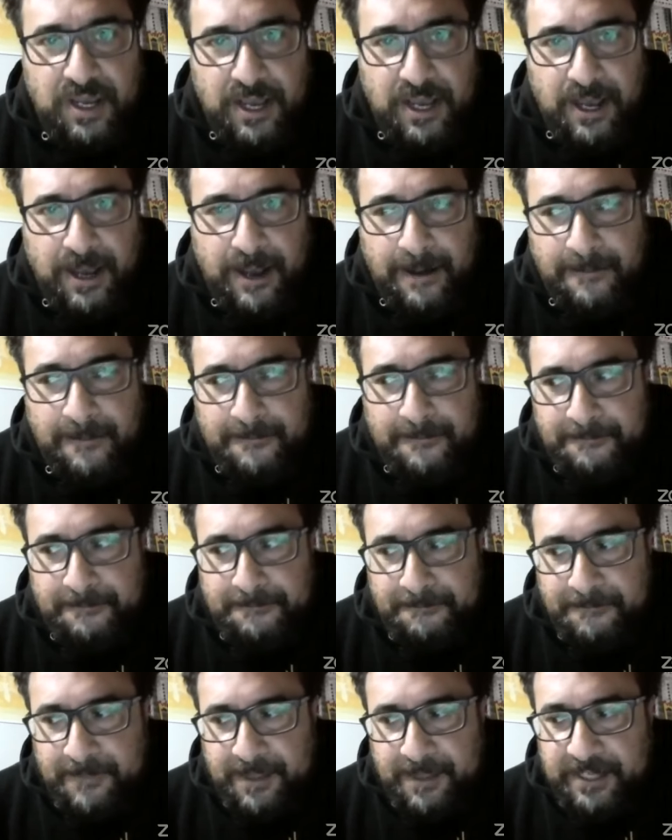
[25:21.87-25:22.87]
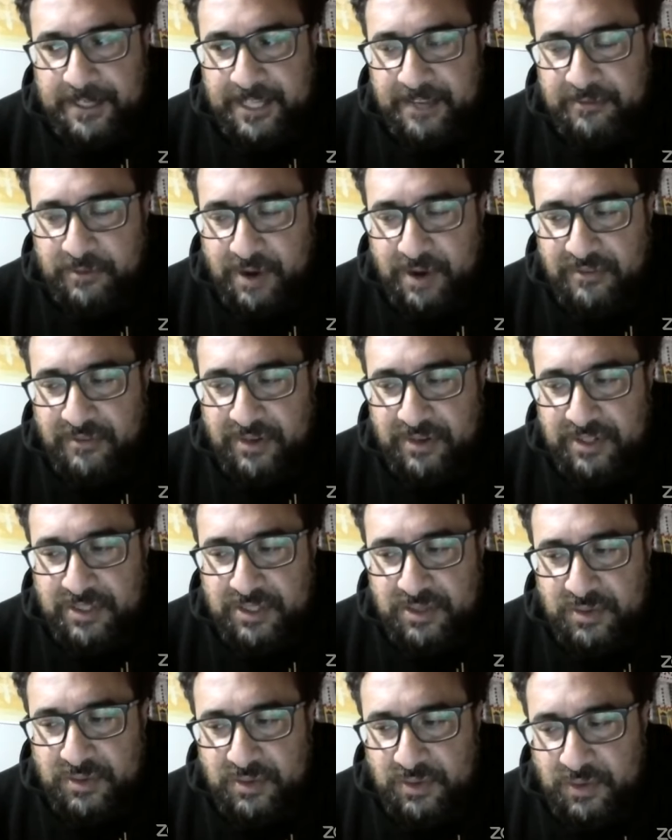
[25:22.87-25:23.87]
and give
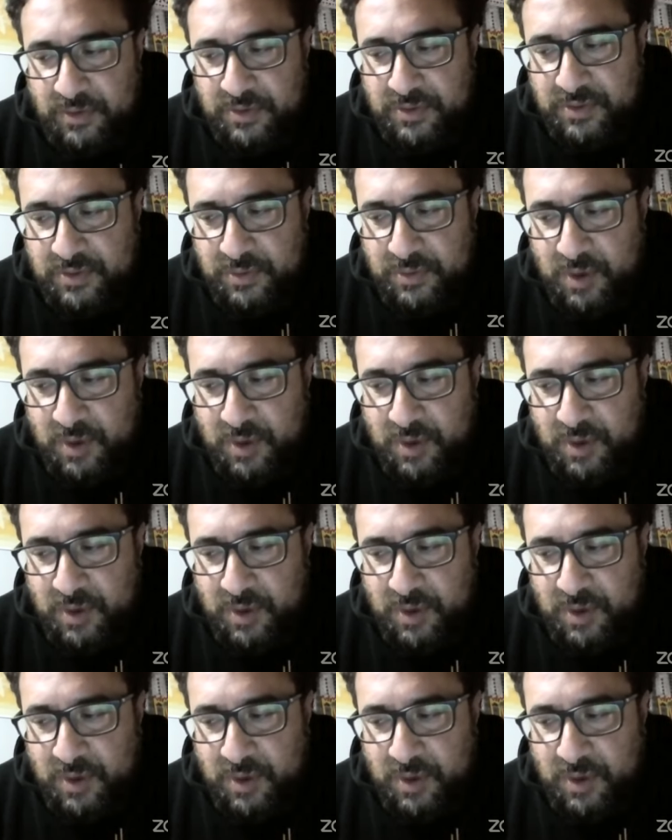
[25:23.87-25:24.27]
reverence to those